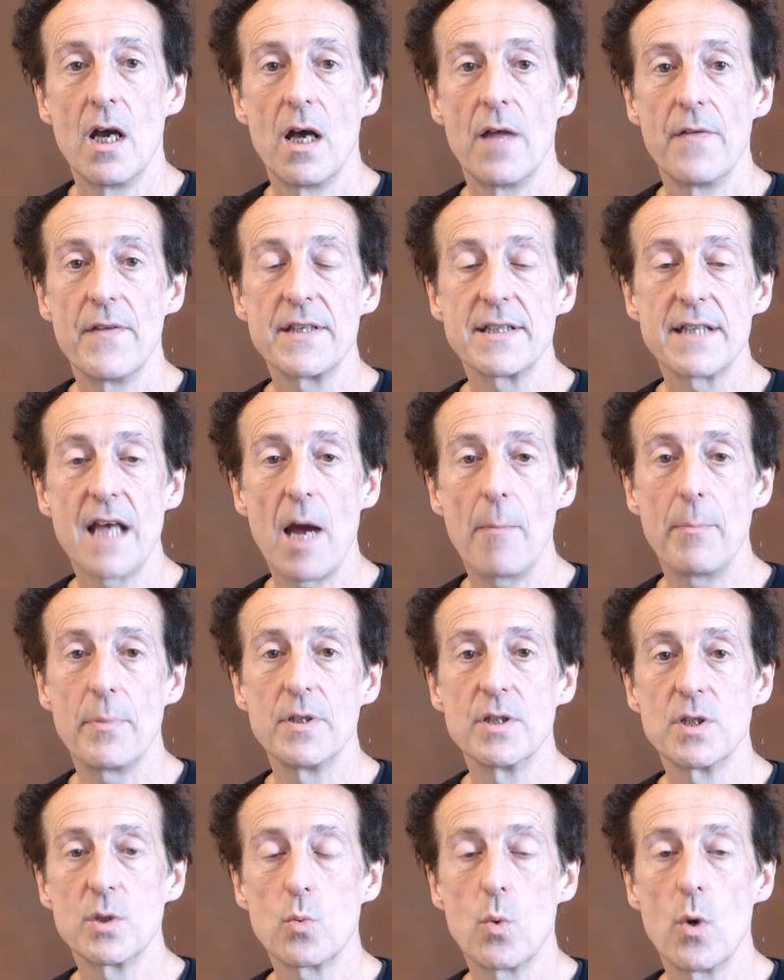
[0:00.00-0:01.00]
and this
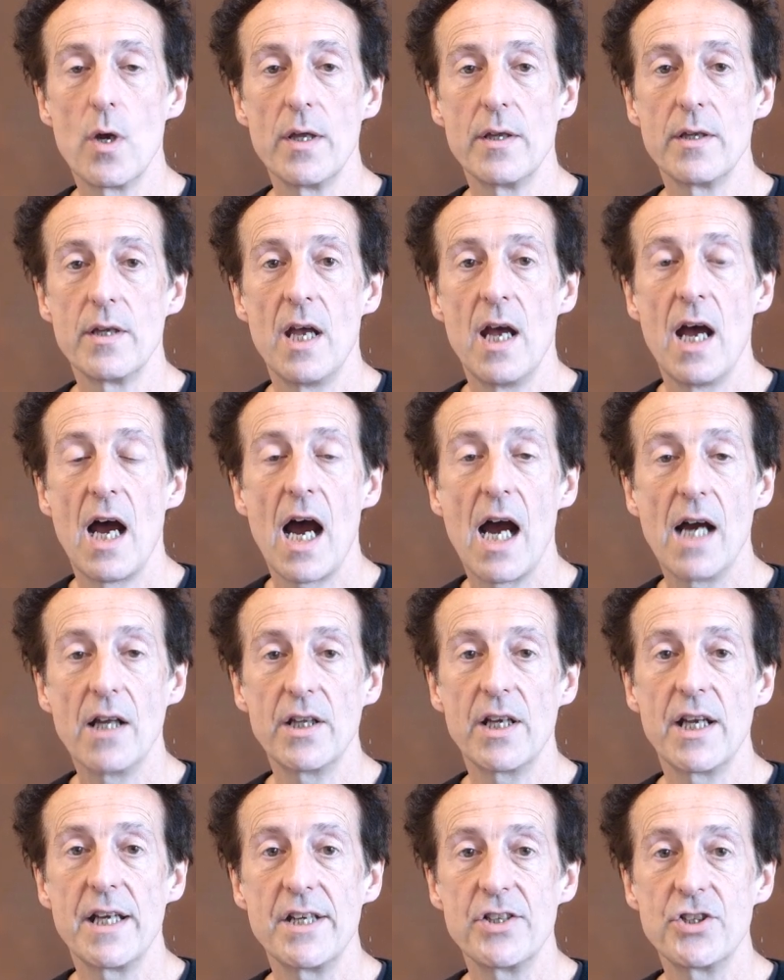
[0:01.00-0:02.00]
happens when
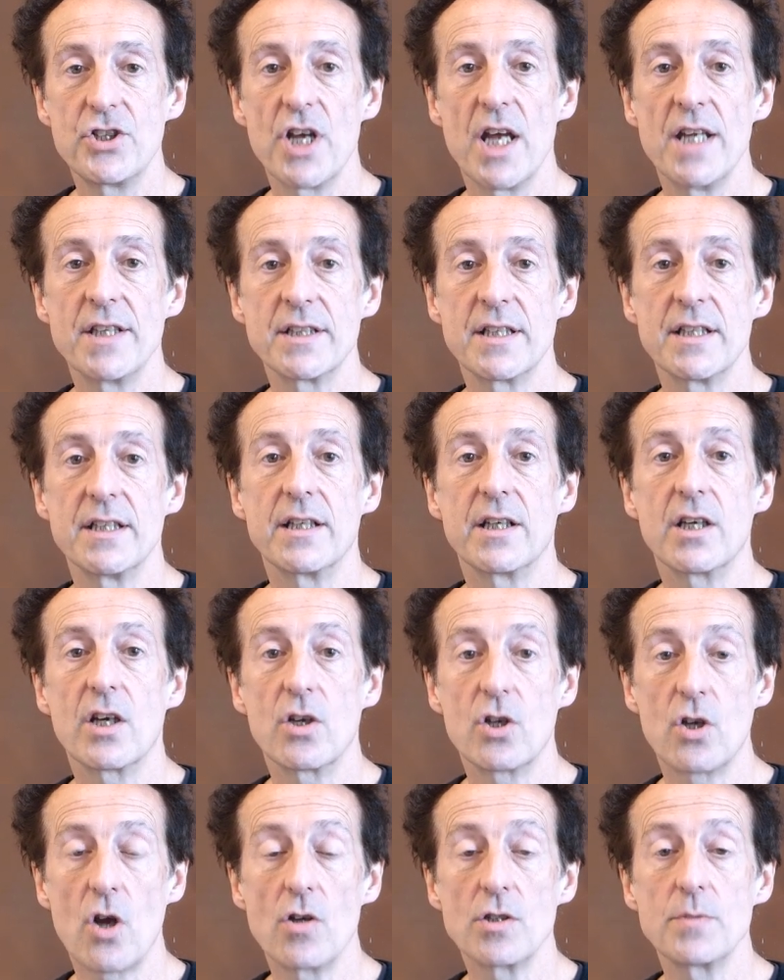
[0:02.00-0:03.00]
highly energetic
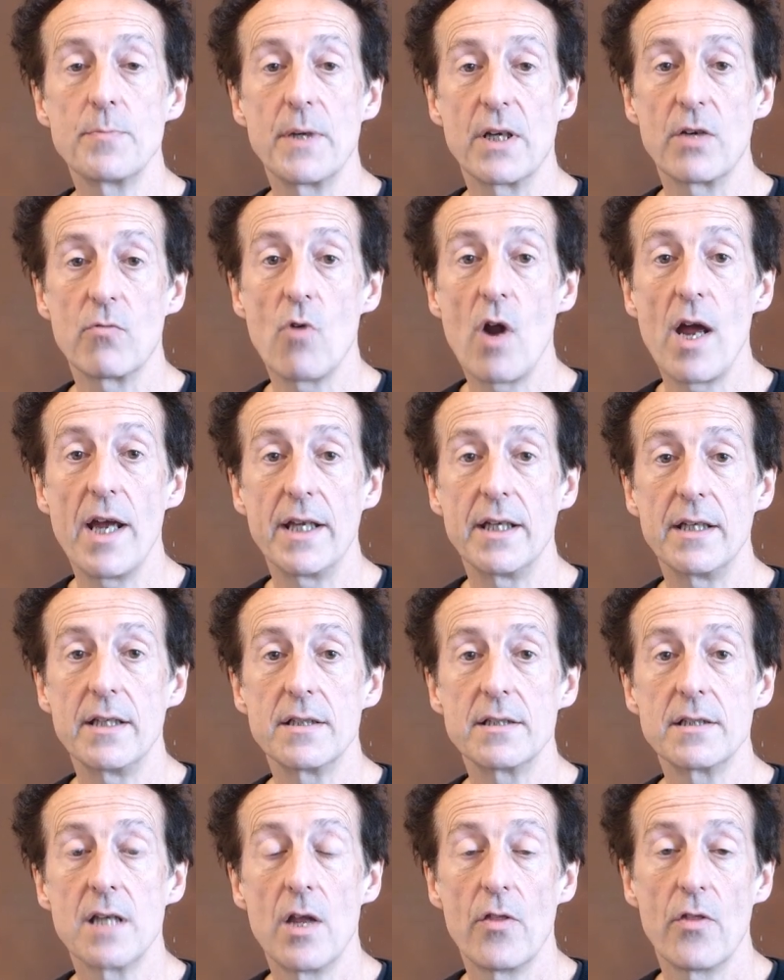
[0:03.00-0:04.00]
cosmic
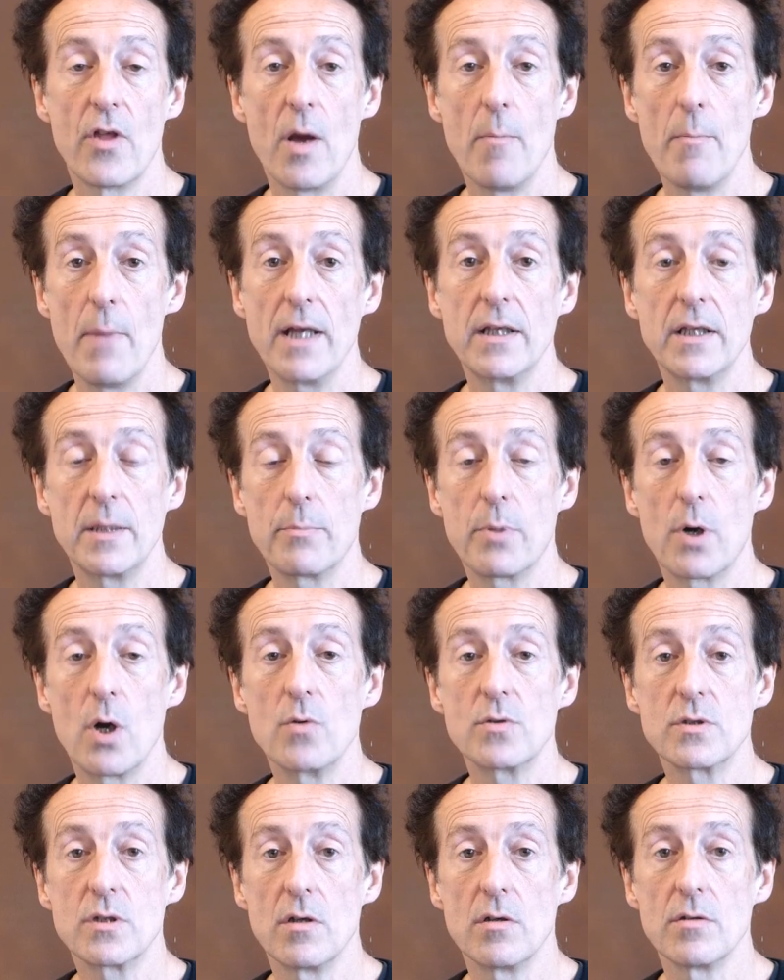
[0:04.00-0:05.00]
rays, that are mainly
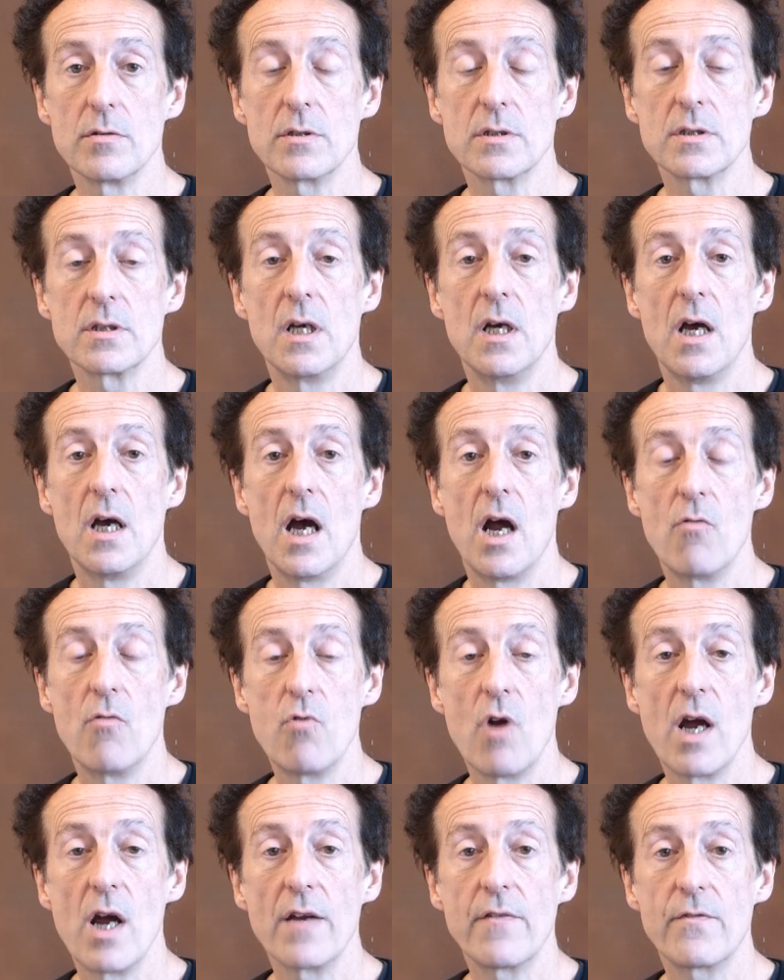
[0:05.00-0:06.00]
protons,
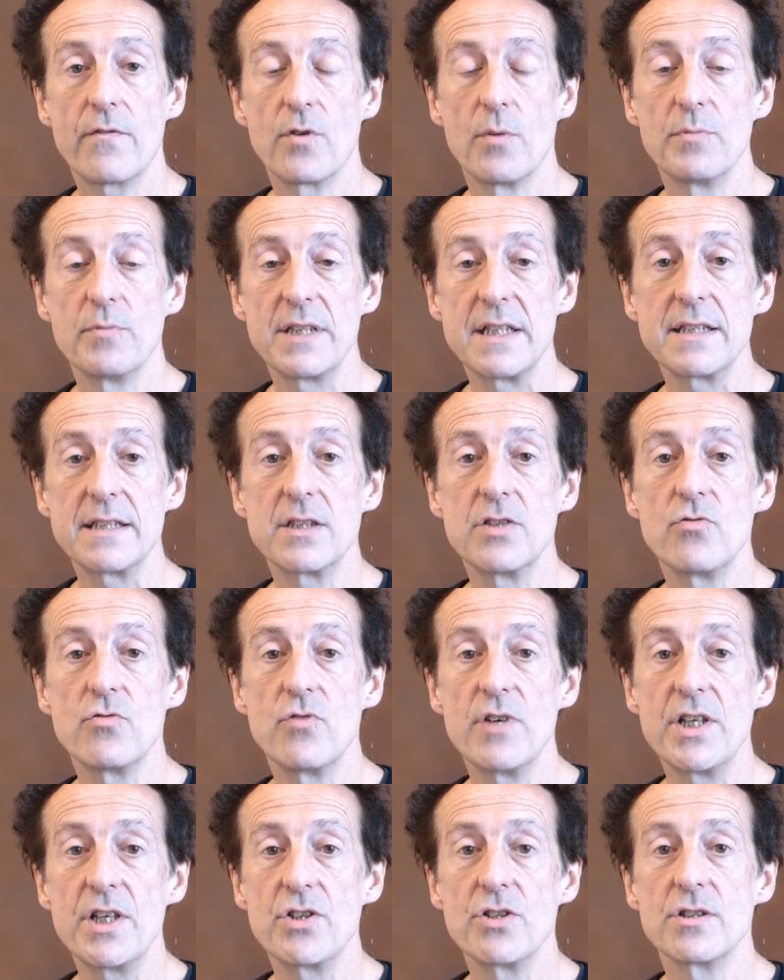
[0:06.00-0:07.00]
arrive from distant
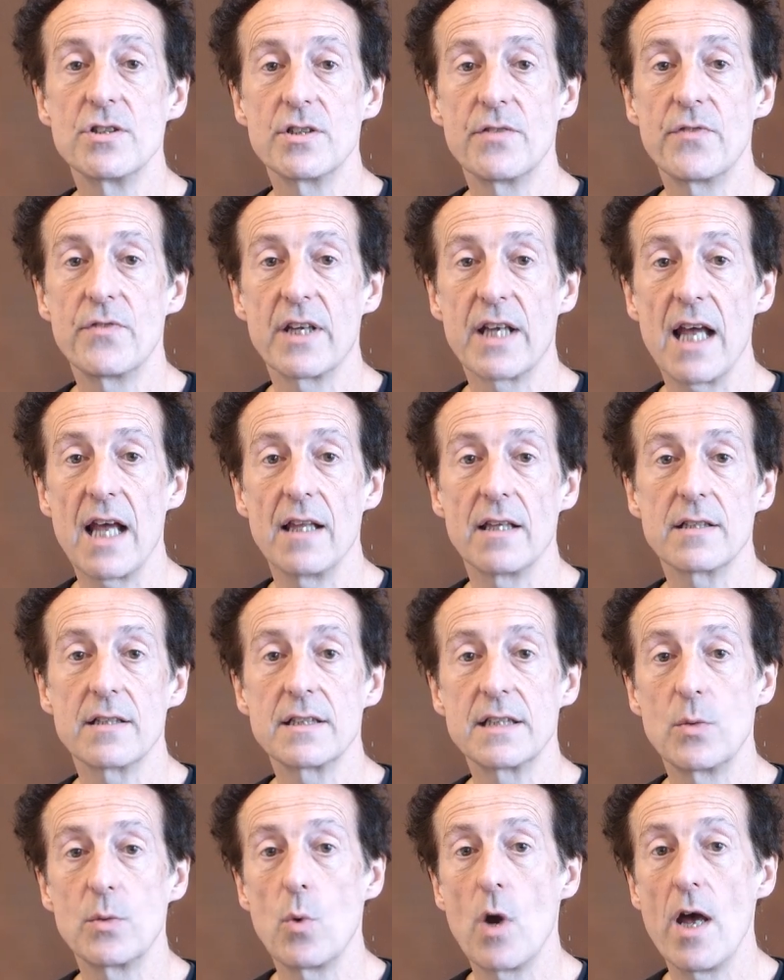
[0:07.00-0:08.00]
regions of the
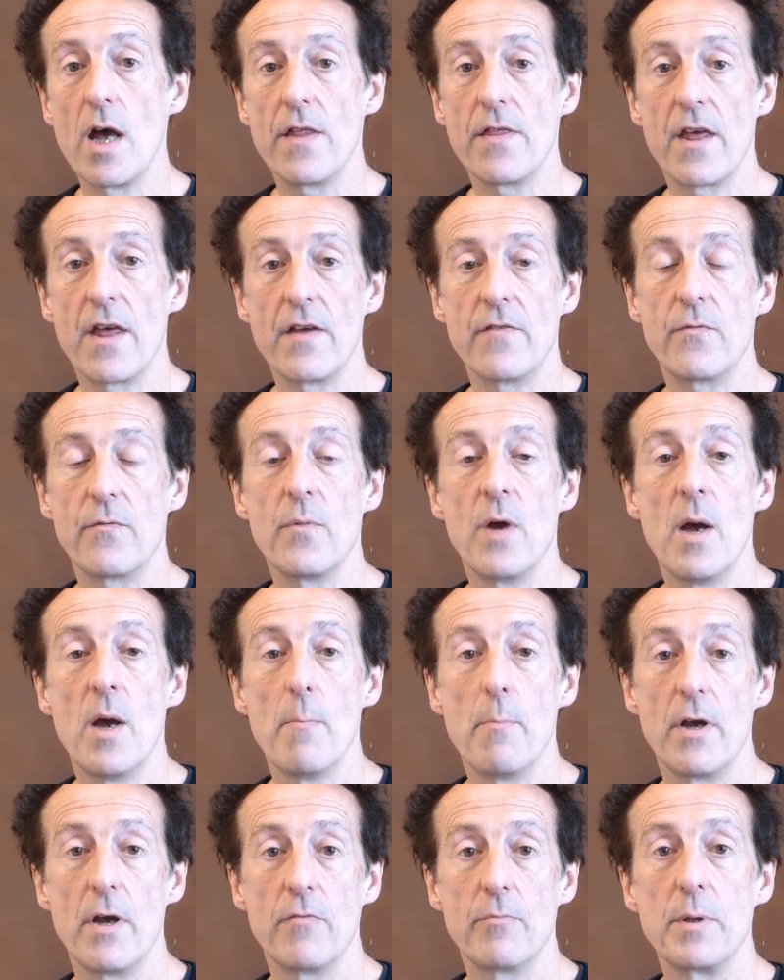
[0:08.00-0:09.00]
galaxy where they
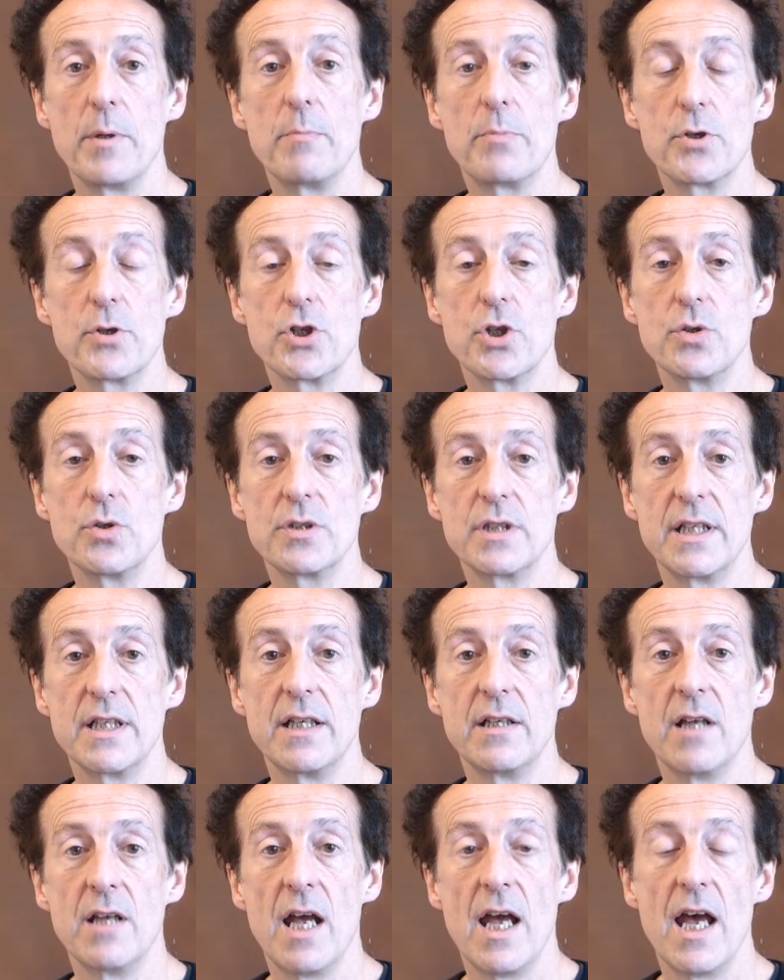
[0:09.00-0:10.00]
have been produced
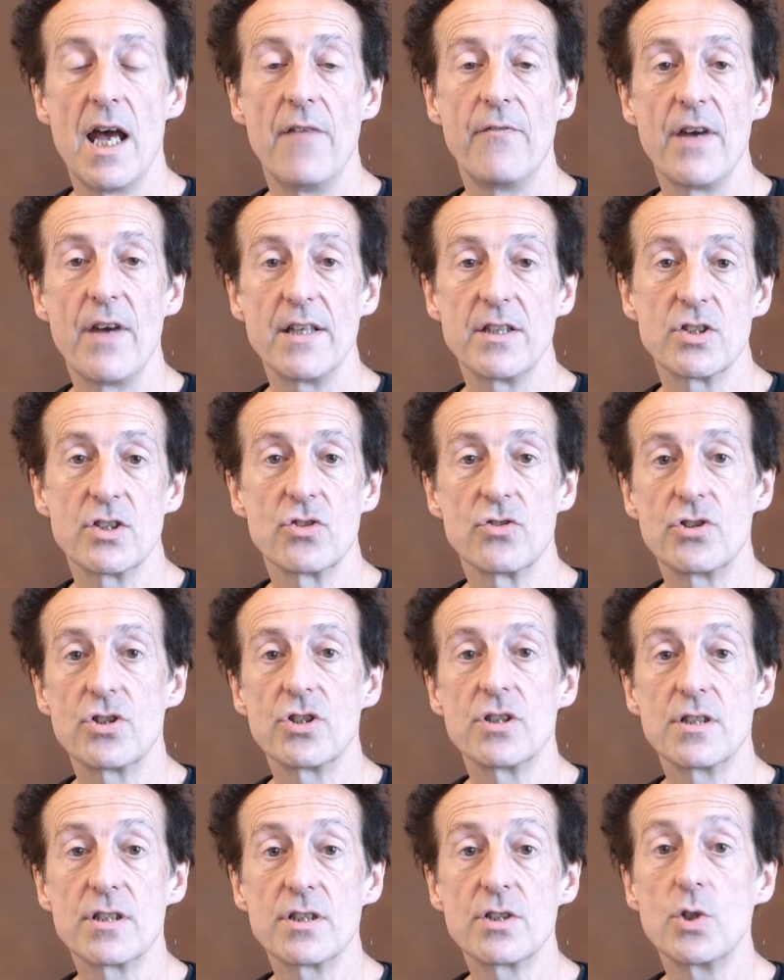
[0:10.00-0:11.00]
in events
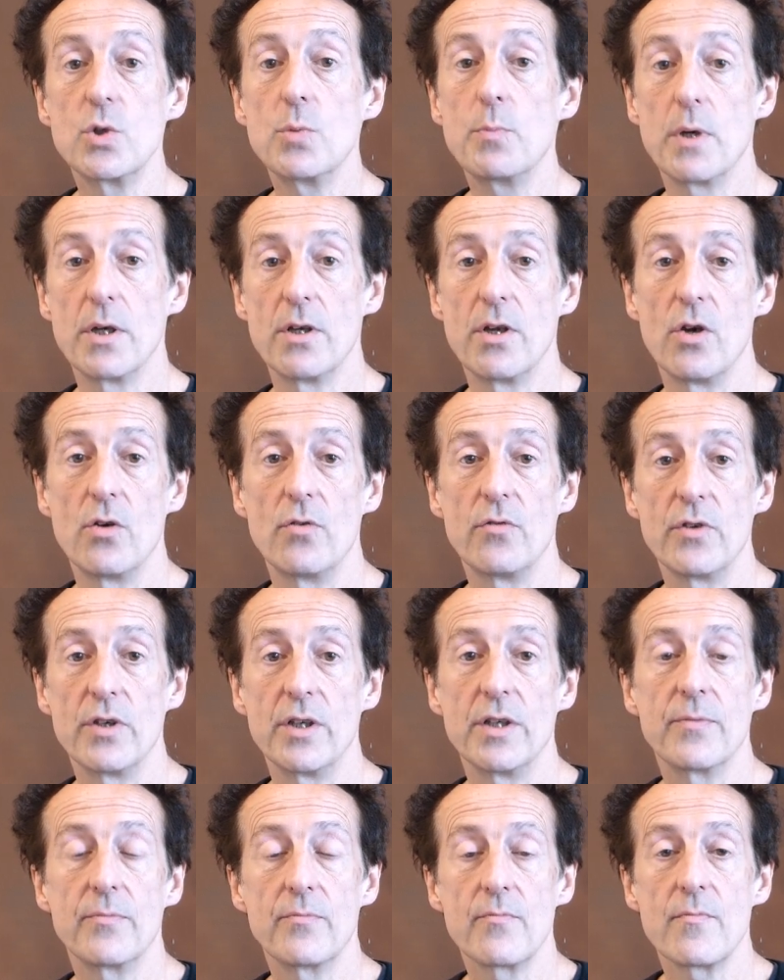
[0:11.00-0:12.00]
such as
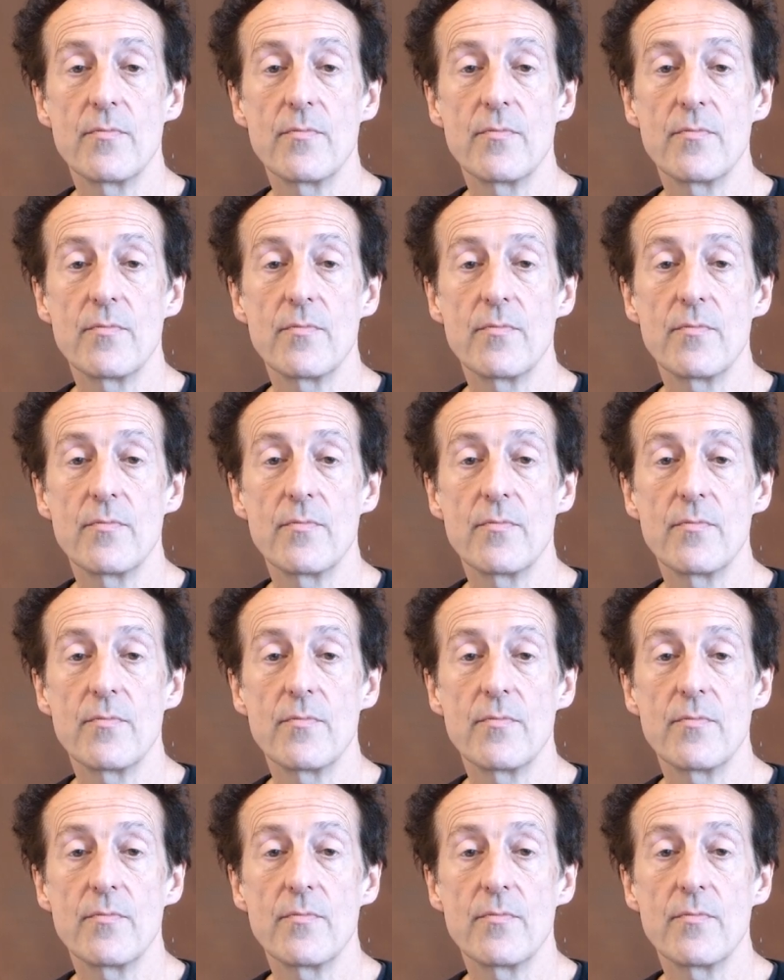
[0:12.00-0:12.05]
supernovae.